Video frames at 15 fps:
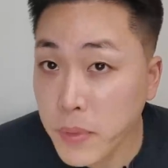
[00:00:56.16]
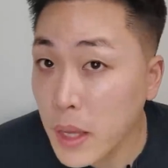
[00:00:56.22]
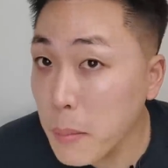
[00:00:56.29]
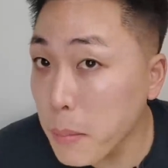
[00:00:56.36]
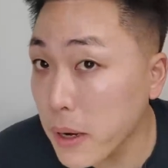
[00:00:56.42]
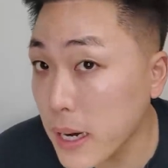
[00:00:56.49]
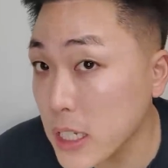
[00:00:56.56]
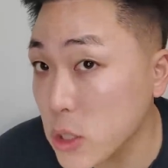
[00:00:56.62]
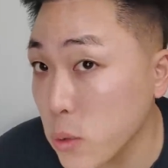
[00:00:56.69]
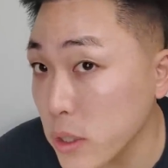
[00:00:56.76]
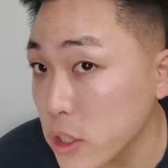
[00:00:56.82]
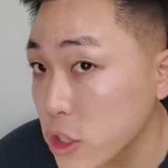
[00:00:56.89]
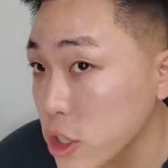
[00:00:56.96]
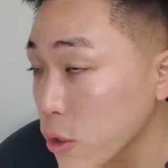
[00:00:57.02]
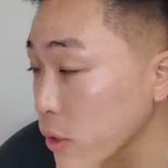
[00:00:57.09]
But I just
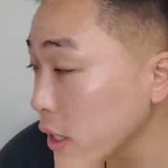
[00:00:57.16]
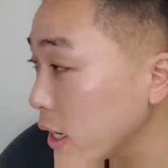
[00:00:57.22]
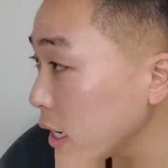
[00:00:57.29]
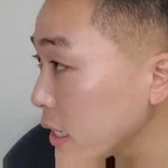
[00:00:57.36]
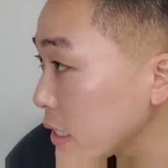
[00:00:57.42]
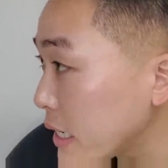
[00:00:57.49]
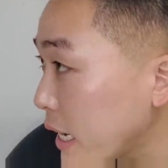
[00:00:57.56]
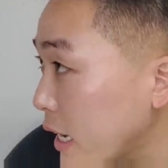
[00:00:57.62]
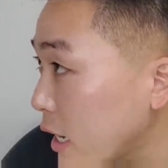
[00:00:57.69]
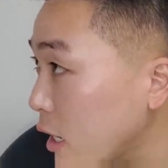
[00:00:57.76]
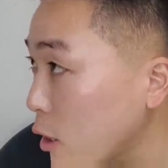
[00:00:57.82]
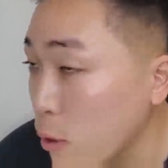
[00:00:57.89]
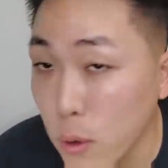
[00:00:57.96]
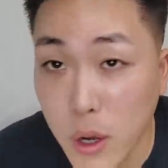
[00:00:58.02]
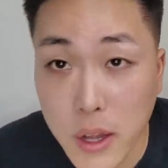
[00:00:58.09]
want to show you guys
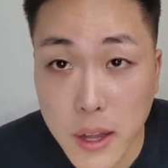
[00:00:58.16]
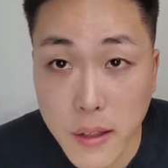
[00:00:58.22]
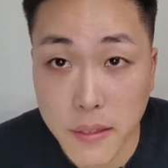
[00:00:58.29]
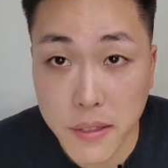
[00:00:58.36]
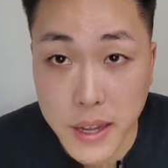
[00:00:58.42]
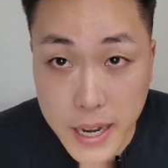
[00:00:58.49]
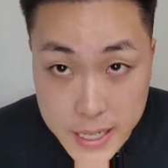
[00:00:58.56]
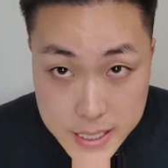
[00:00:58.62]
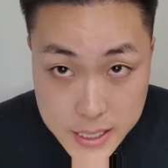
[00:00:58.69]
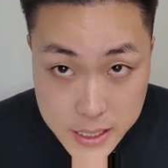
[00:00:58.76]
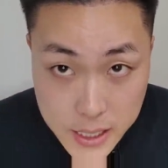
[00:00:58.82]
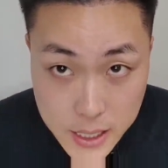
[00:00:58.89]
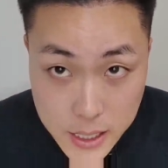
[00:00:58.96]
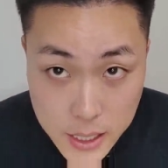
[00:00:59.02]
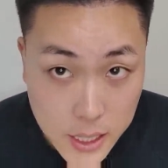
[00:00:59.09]
how
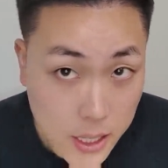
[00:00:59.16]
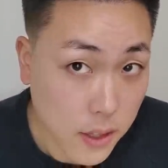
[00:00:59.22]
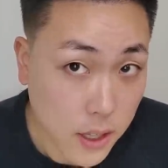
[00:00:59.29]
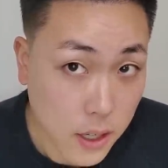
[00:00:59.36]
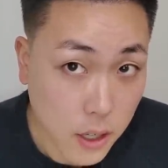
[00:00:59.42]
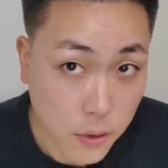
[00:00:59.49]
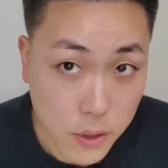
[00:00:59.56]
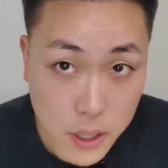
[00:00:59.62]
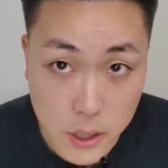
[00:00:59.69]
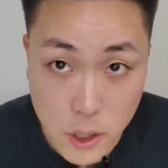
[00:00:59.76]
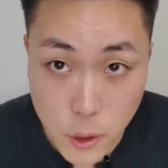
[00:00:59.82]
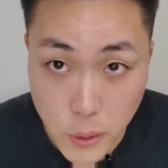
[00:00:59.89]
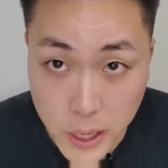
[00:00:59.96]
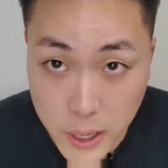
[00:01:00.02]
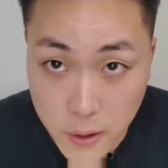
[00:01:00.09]
nicely, you know, the
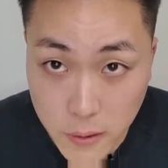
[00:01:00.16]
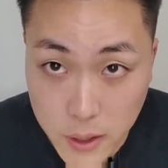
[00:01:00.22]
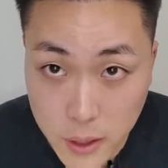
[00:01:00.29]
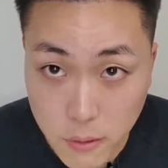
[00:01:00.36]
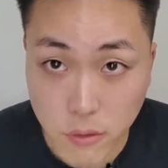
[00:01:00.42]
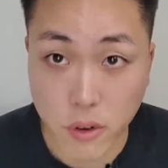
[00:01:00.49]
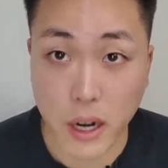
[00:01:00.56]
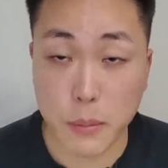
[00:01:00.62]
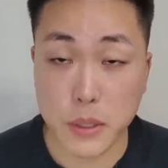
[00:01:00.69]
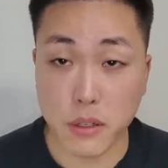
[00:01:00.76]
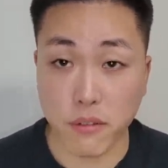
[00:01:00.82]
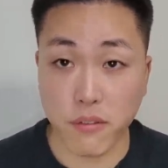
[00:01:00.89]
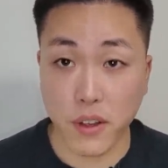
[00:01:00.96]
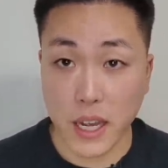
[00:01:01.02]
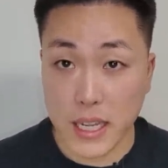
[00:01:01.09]
new hairline frames
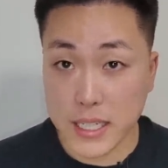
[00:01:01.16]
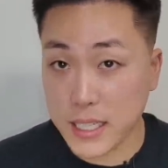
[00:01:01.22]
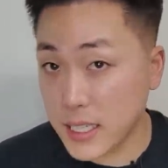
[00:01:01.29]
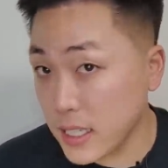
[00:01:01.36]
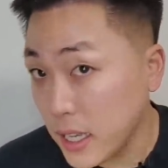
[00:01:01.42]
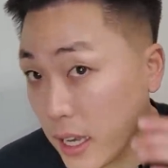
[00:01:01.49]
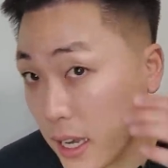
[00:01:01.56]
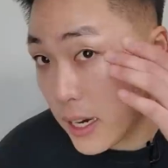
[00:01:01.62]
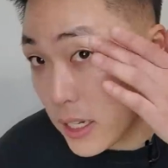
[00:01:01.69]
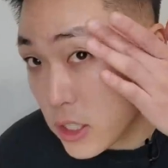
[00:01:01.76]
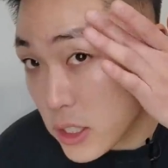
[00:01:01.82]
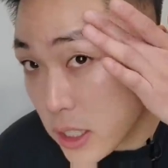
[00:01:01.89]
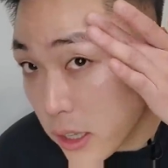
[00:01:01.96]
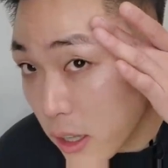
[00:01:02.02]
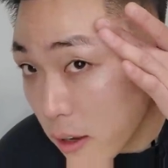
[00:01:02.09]
the face. I
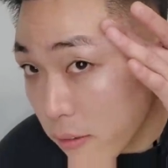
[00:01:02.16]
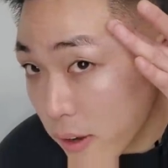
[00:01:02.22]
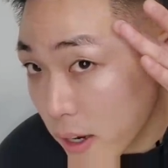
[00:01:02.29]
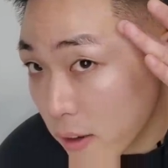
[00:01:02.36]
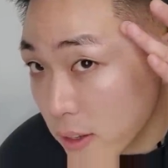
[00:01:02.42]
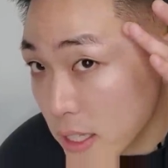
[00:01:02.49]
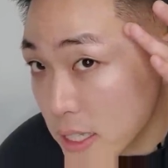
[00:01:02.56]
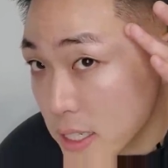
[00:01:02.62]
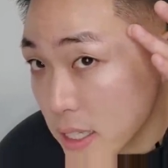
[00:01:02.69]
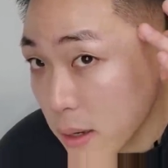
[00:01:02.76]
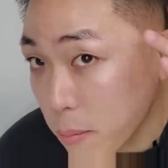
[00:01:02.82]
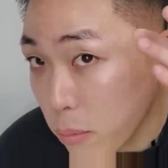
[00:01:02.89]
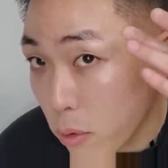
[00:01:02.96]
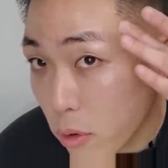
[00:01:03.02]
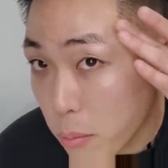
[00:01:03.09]
just love how these
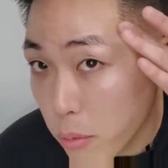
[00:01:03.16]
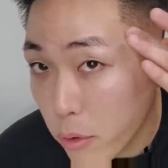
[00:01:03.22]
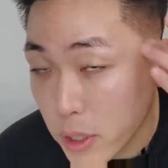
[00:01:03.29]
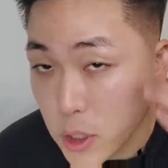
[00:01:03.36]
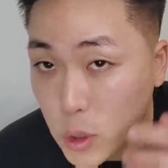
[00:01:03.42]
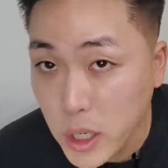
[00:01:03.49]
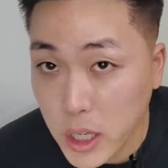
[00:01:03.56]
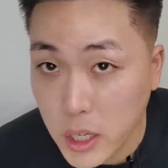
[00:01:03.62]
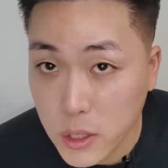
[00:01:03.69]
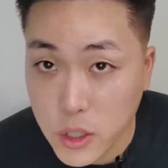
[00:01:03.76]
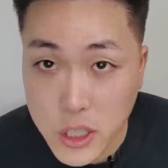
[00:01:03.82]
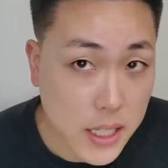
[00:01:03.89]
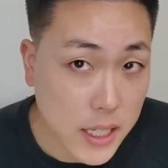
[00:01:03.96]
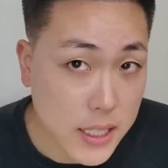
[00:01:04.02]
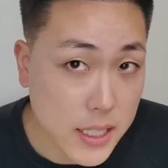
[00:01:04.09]
temporal points right here
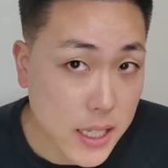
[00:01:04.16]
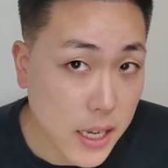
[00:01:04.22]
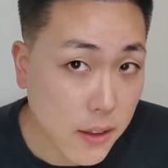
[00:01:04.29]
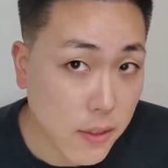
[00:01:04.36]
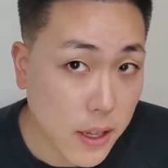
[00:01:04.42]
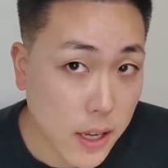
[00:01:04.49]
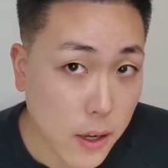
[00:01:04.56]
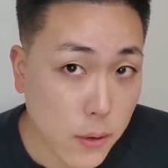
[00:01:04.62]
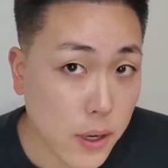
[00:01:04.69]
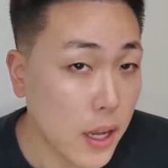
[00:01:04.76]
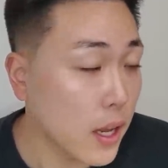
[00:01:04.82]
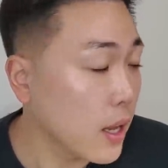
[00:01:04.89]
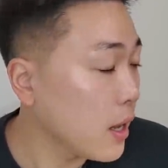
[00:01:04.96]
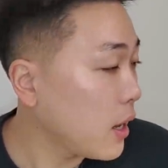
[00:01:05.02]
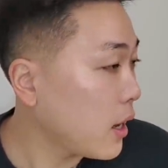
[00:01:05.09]
just extend out
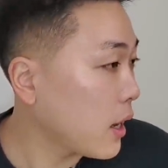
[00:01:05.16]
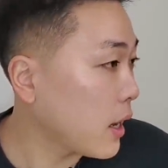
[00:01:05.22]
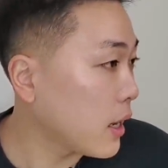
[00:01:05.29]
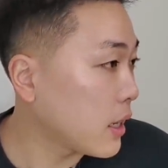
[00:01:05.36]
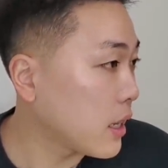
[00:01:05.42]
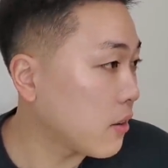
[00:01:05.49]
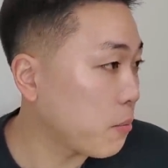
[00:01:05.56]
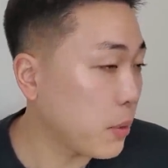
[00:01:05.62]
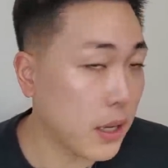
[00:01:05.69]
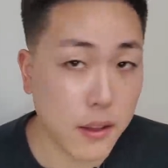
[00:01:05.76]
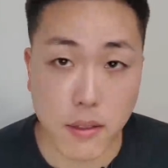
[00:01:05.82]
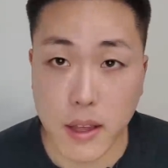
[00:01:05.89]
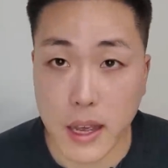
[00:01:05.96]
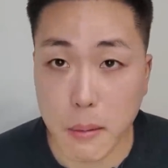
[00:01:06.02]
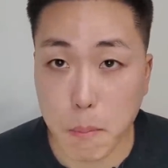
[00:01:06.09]
and give
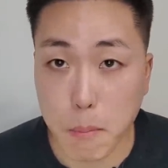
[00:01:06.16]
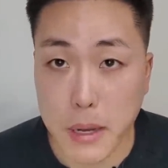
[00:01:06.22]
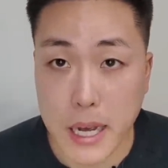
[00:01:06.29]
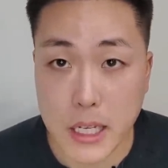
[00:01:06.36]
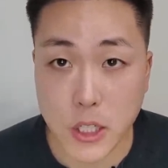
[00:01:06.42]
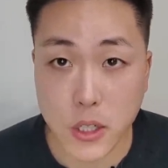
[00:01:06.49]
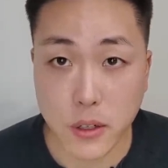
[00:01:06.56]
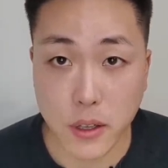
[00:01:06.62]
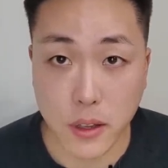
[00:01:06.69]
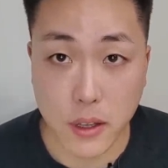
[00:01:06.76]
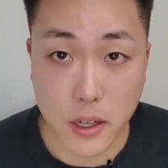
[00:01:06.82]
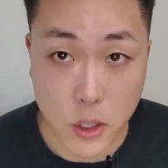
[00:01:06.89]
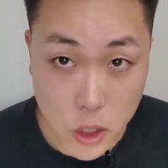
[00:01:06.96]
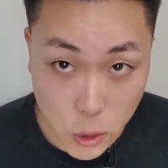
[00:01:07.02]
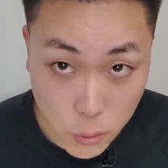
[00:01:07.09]
me that masculine
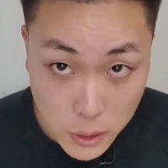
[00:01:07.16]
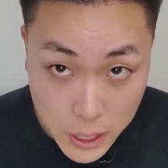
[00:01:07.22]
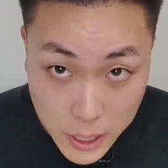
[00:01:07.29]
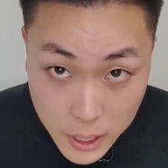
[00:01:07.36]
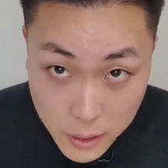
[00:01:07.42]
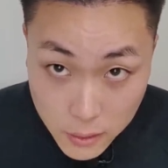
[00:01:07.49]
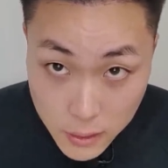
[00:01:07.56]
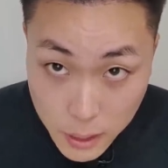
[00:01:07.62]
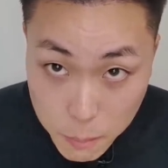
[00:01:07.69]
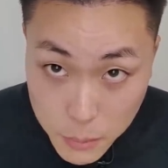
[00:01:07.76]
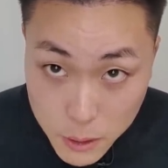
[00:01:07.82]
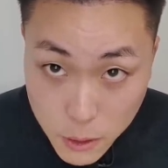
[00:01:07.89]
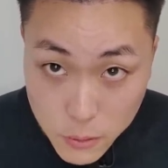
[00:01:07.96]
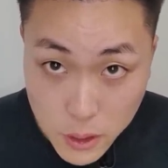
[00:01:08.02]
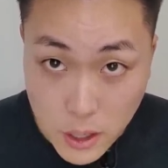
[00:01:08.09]
look. So let
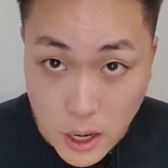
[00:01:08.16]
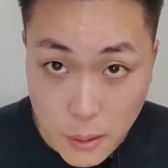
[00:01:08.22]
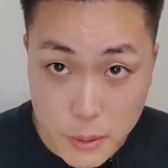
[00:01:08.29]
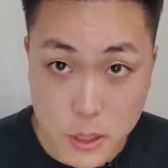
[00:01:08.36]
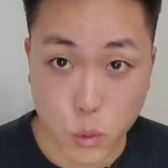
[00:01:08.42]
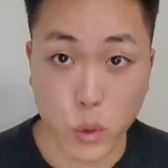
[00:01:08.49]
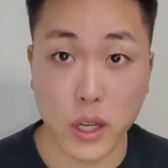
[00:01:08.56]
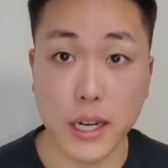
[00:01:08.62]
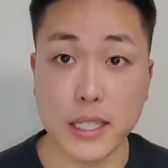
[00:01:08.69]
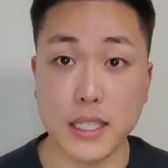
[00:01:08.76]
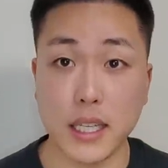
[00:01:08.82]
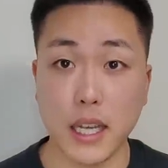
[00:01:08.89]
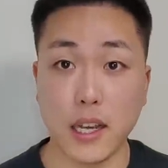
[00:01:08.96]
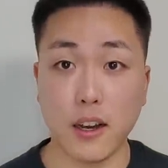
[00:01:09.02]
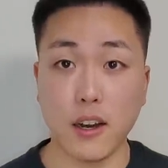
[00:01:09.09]
me know in the comments what you guys
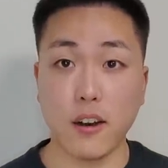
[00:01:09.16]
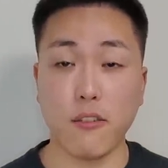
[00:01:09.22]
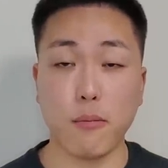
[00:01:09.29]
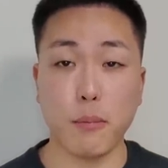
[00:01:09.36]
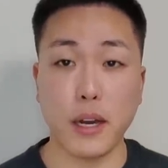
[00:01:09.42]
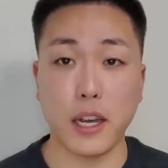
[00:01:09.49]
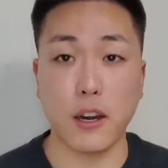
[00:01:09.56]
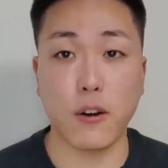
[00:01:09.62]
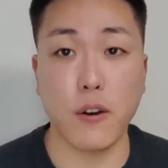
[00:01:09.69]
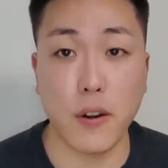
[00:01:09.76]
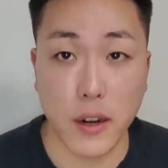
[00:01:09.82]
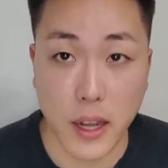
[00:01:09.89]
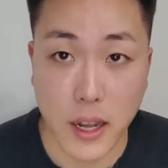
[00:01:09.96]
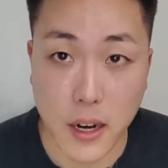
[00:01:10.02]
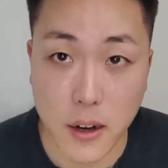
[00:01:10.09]
think of my
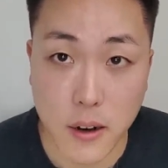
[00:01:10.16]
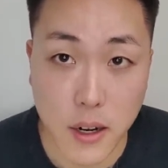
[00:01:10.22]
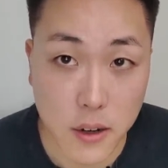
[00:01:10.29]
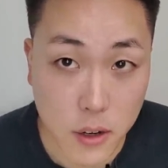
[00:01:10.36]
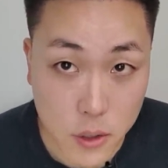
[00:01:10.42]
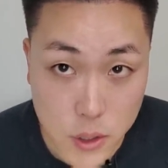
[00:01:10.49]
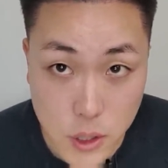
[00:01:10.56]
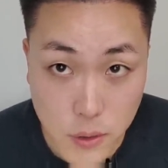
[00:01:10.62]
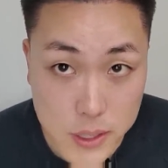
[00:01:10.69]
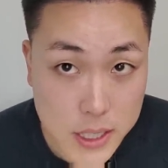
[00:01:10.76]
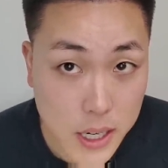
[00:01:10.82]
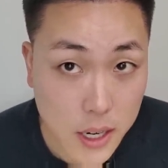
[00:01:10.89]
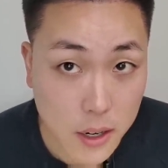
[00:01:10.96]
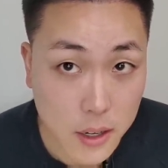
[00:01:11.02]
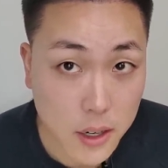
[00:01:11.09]
current hair and also
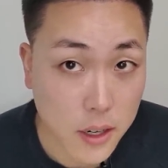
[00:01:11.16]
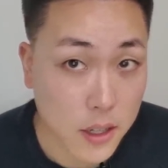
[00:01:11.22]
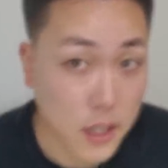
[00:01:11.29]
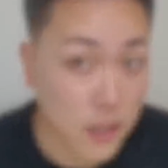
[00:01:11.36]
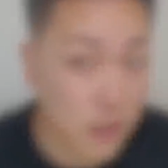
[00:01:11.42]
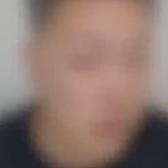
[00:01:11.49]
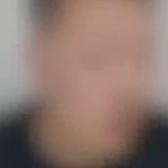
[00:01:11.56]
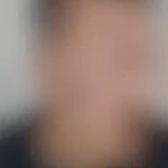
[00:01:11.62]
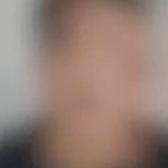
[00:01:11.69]
this haircut here.